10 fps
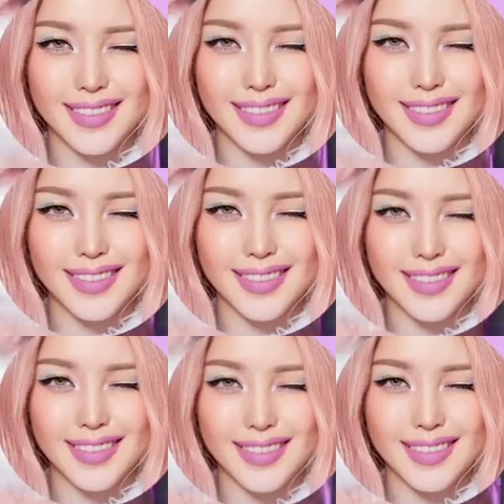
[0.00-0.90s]

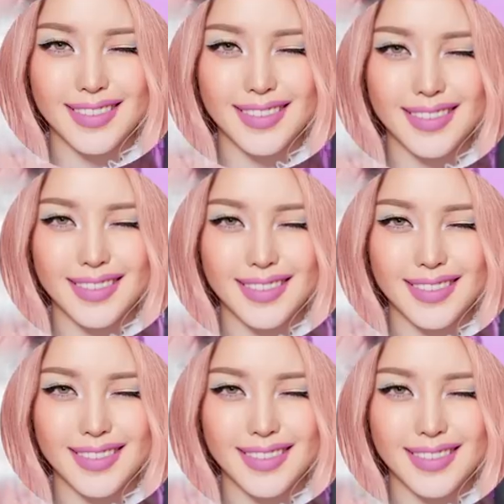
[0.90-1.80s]

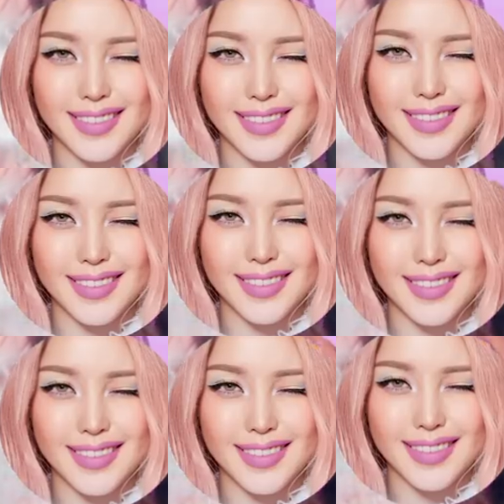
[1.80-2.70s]

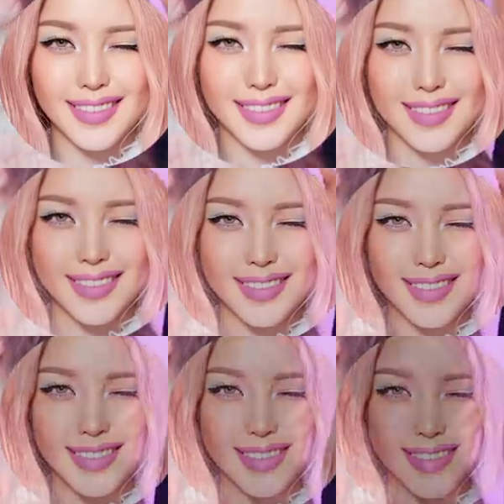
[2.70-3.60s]

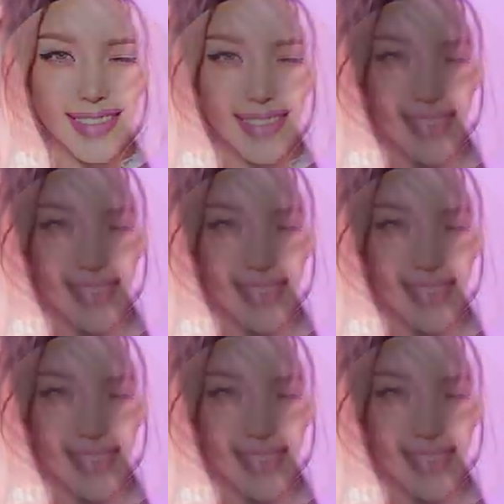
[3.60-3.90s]
[no speech]